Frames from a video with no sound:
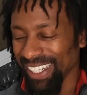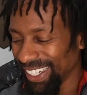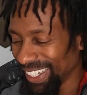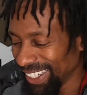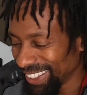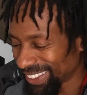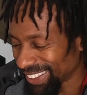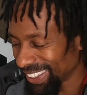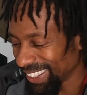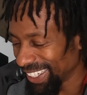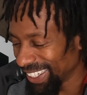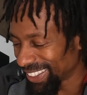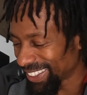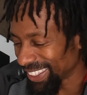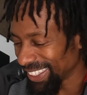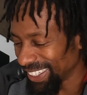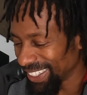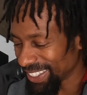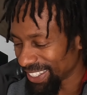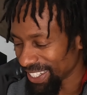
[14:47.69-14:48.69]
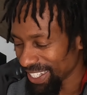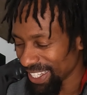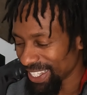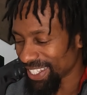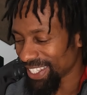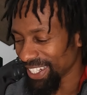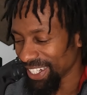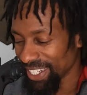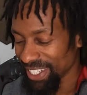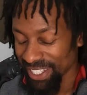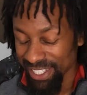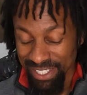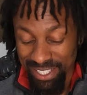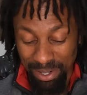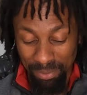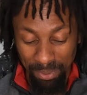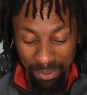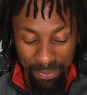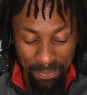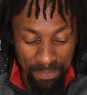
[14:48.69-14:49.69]
an easy
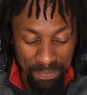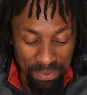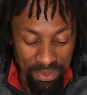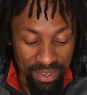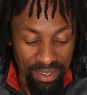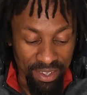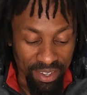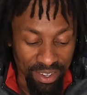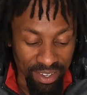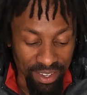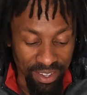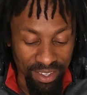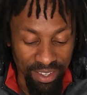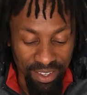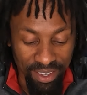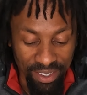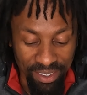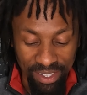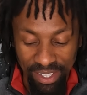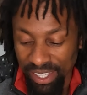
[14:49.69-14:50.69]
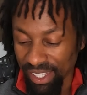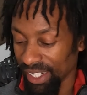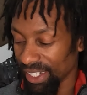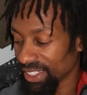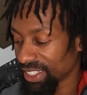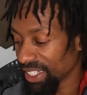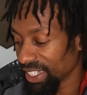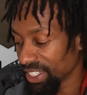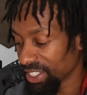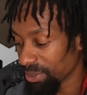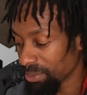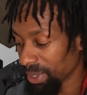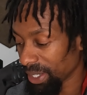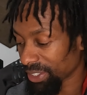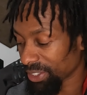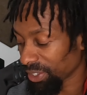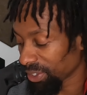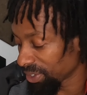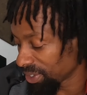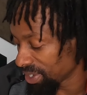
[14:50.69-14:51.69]
sipper, and it's an easy
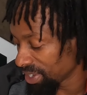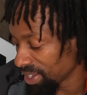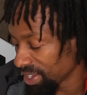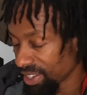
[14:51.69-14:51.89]
mixer.